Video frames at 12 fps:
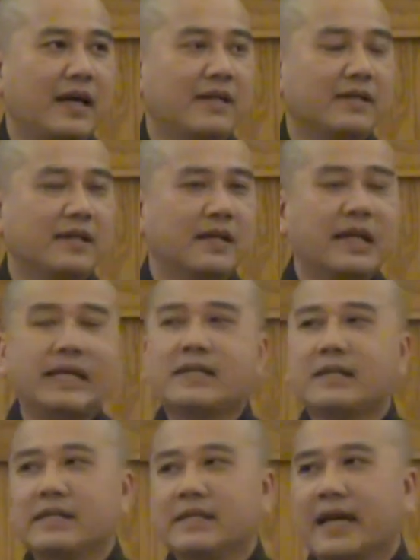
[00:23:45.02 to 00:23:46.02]
And
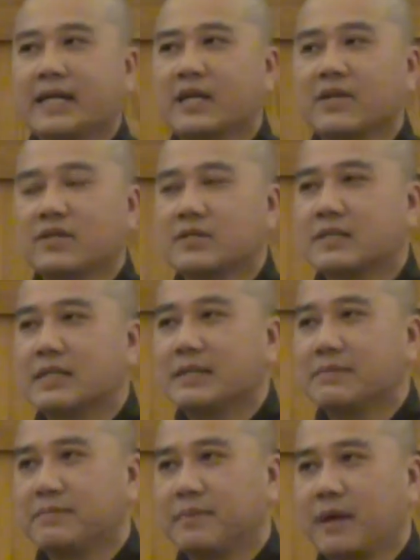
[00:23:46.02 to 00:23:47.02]
lately I cannot
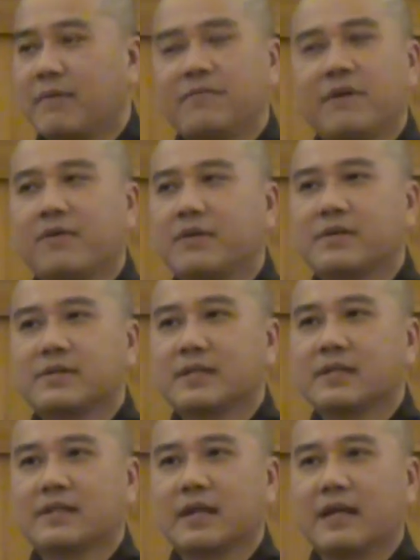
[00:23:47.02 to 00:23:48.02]
sleep. I'm very
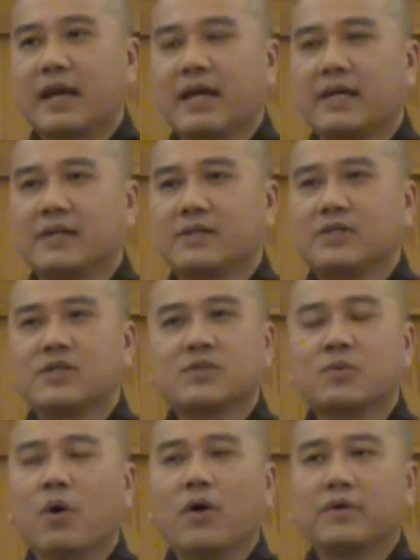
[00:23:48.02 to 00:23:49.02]
sick and I
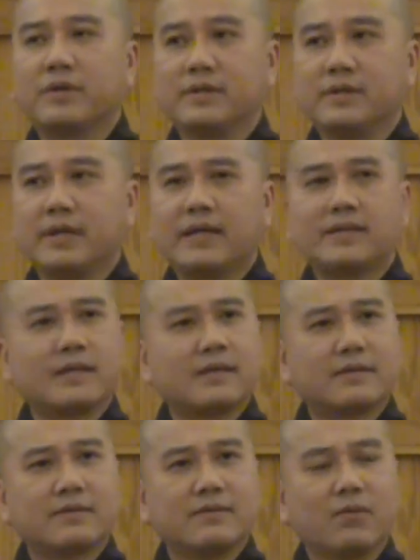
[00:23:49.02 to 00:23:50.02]
just worry." I
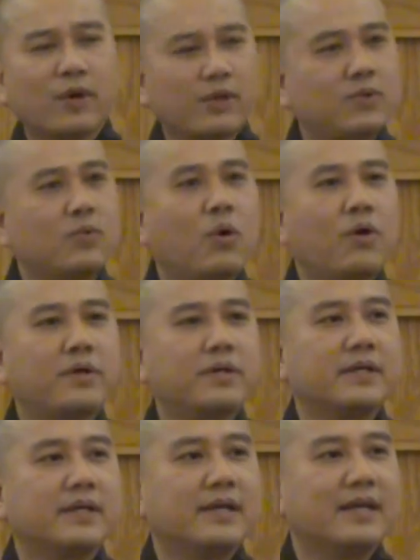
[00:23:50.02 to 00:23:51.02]
said, "What you
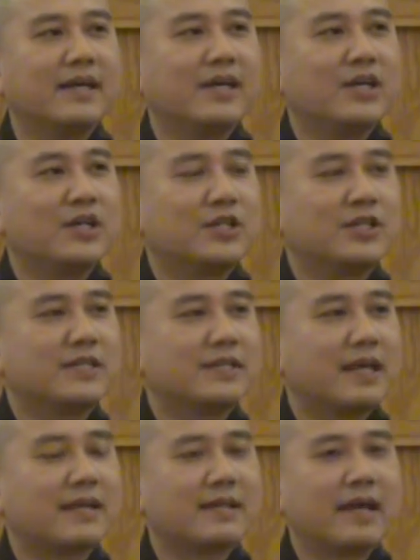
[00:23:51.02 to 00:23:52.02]
worry?" She
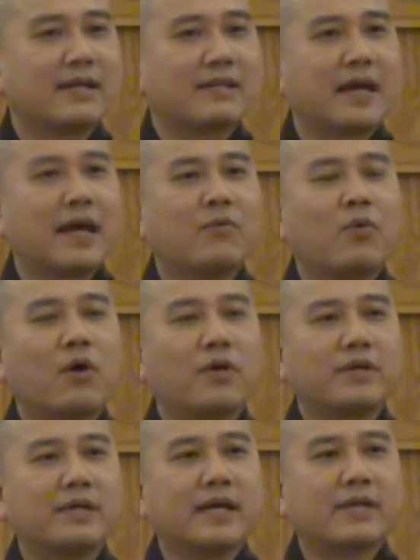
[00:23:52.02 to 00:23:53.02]
said that, "I
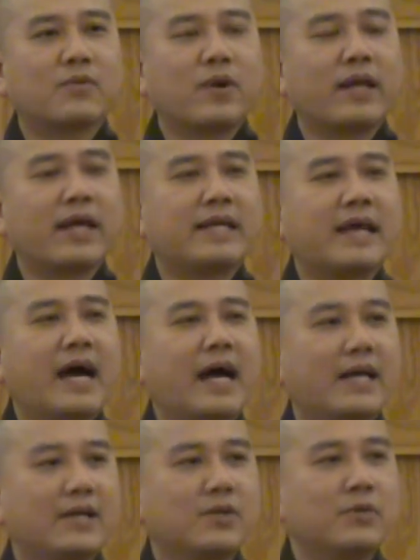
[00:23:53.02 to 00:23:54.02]
worry that when I
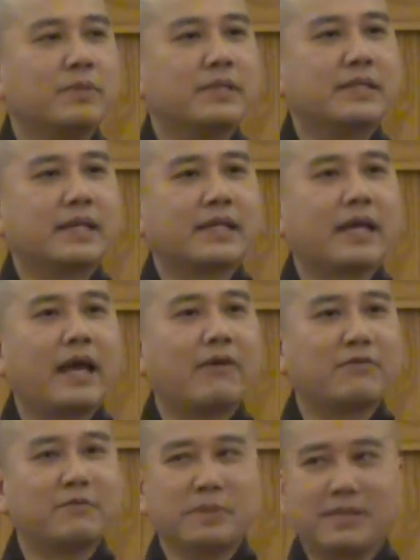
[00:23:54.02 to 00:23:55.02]
die, nobody take
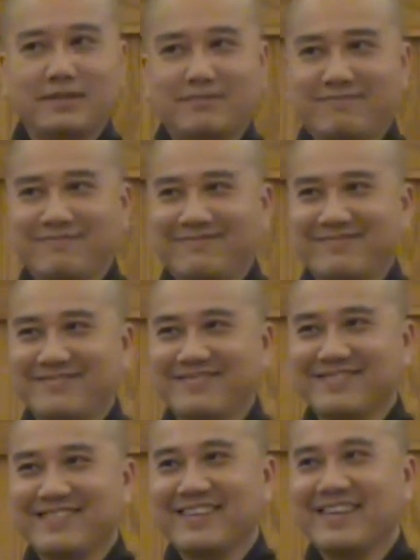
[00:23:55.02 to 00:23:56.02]
care for me."
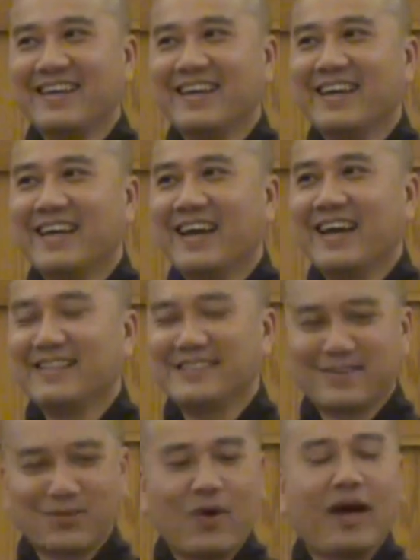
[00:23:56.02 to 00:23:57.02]
I
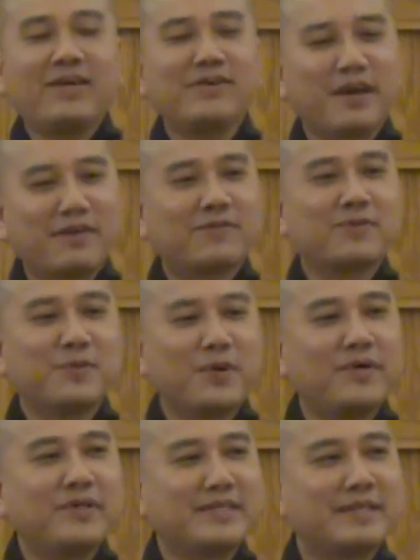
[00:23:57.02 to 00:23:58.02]
said, "Why you have to
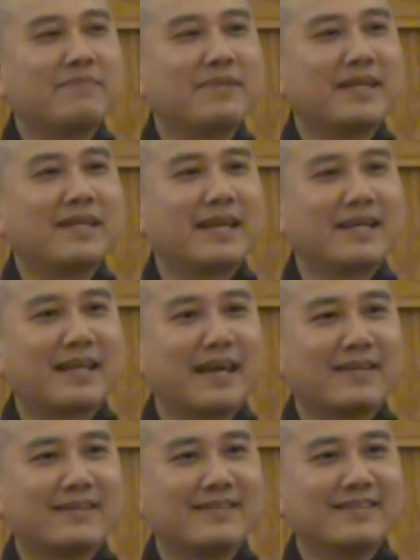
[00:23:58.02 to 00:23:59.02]
worry something like
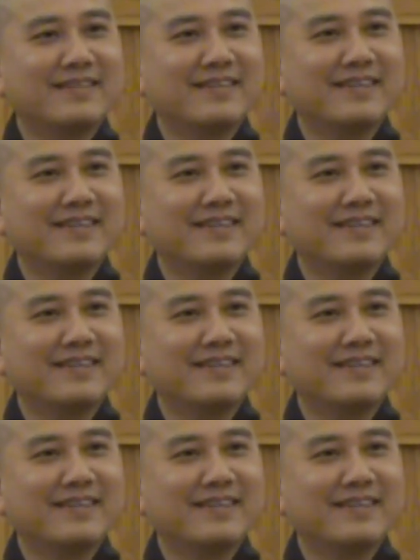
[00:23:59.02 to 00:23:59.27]
that?